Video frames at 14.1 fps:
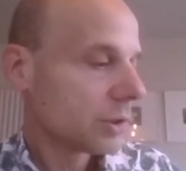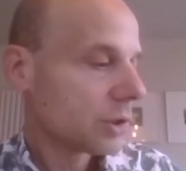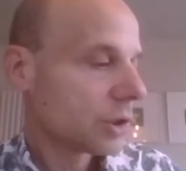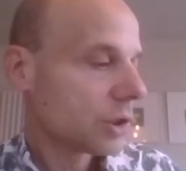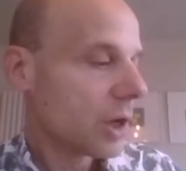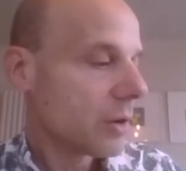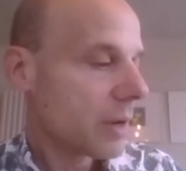
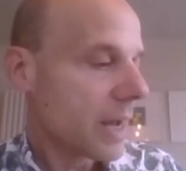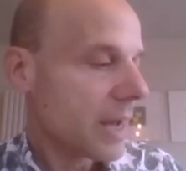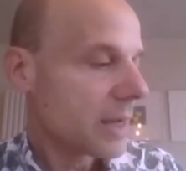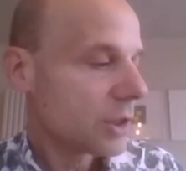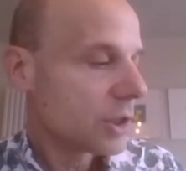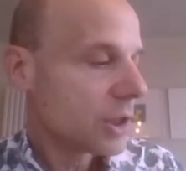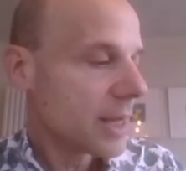stroke
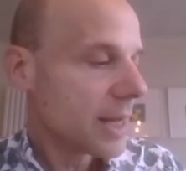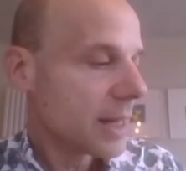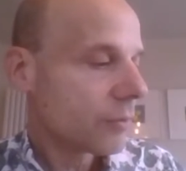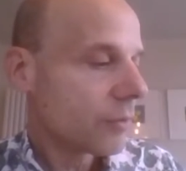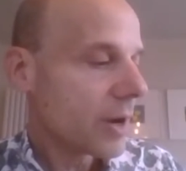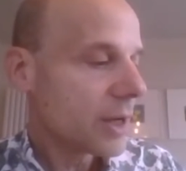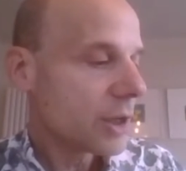
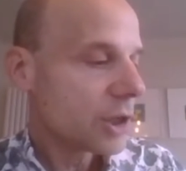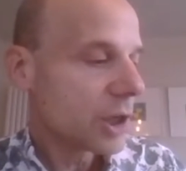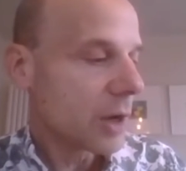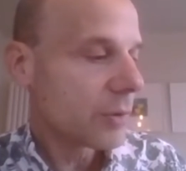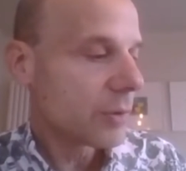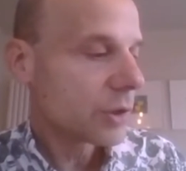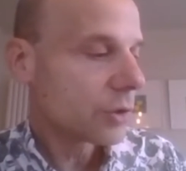HDL
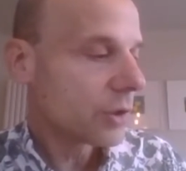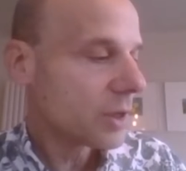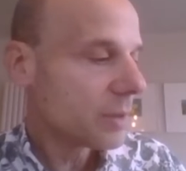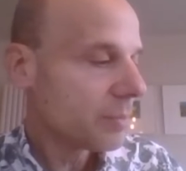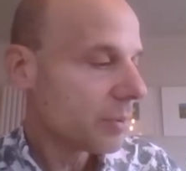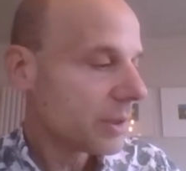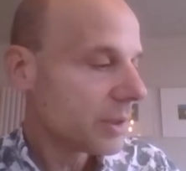ratio was
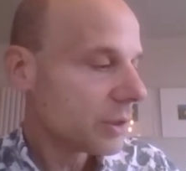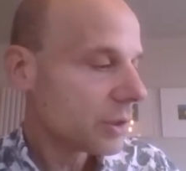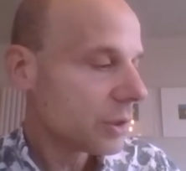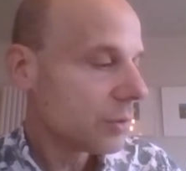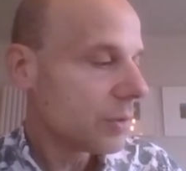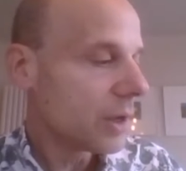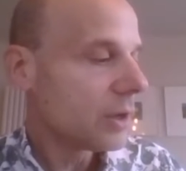
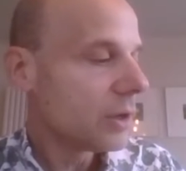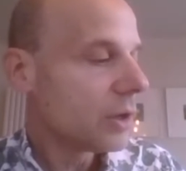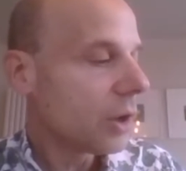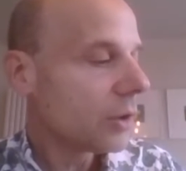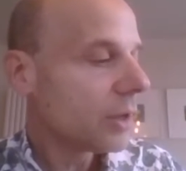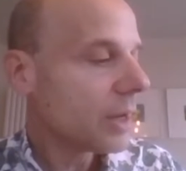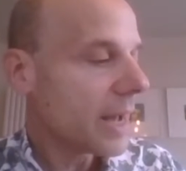3.2, a
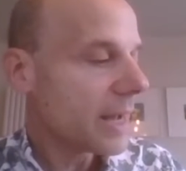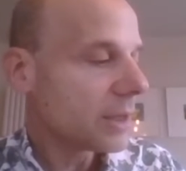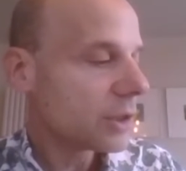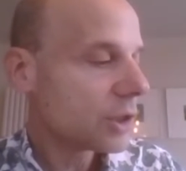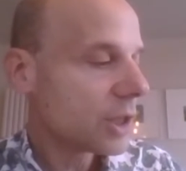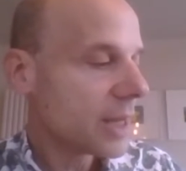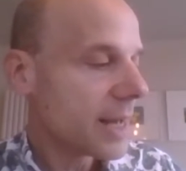
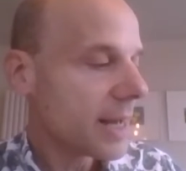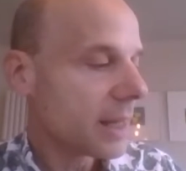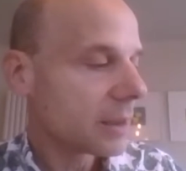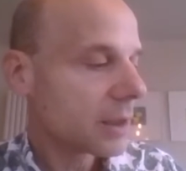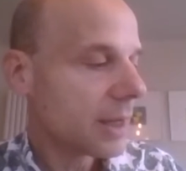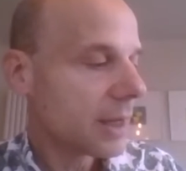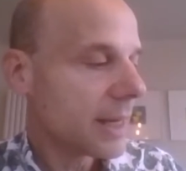
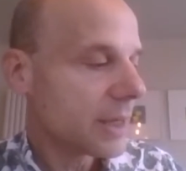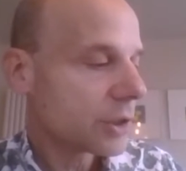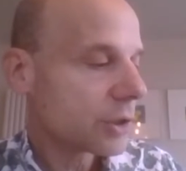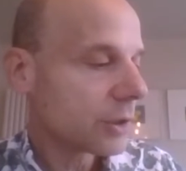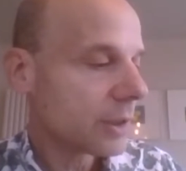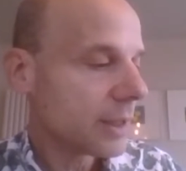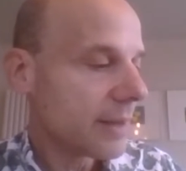non-HDL
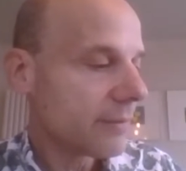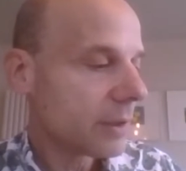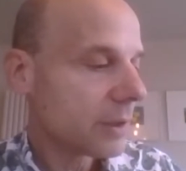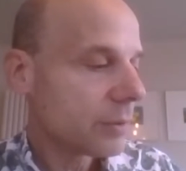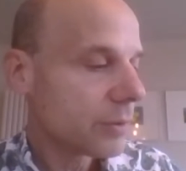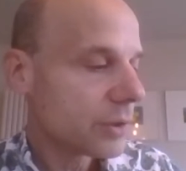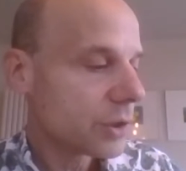cholesterol
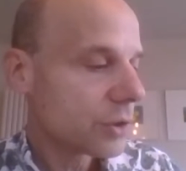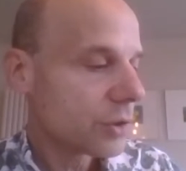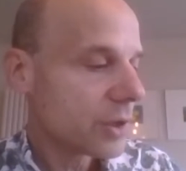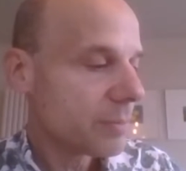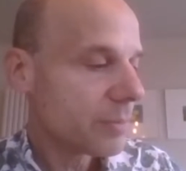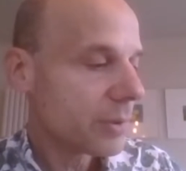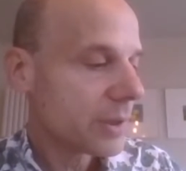level was
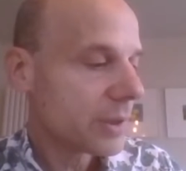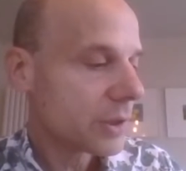3.2.